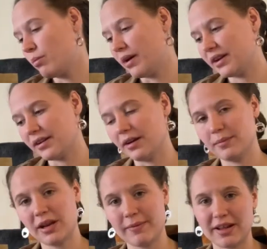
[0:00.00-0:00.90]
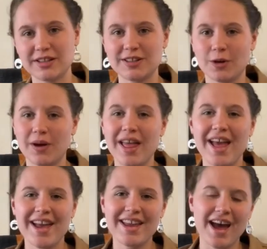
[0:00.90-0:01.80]
But um, anyway, so
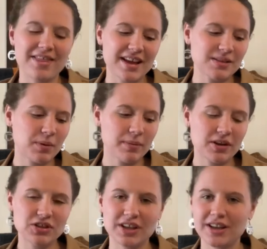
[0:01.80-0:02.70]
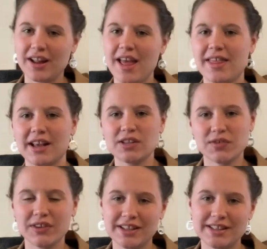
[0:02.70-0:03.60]
yeah, that's pretty much it. Thanks
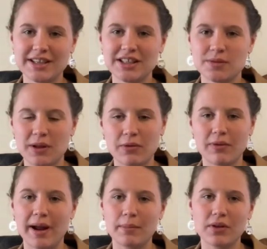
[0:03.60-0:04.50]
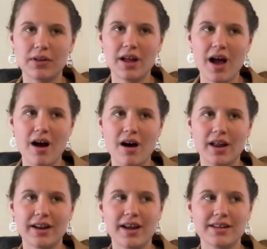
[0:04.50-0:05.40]
for listening to me ramble
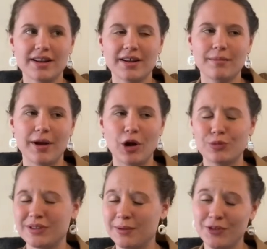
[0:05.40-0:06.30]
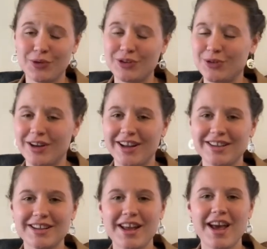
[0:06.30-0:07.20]
on. Um, I hope some of you enjoyed
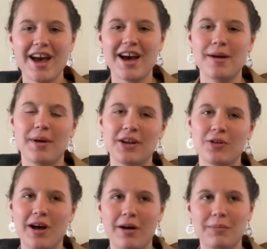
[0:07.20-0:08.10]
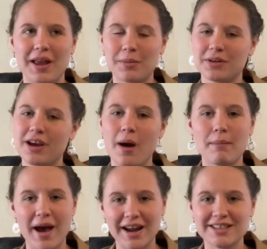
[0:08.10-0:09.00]
it. Um, I know I'll be able to
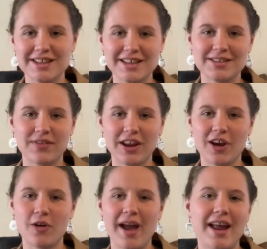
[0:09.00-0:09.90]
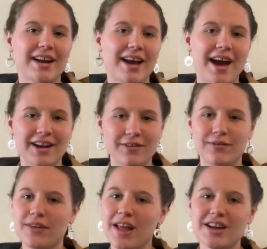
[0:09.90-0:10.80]
come back to this video and kind of
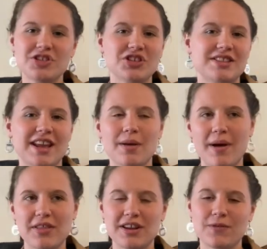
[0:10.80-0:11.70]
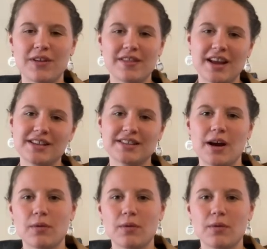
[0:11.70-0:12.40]
just think about the different things that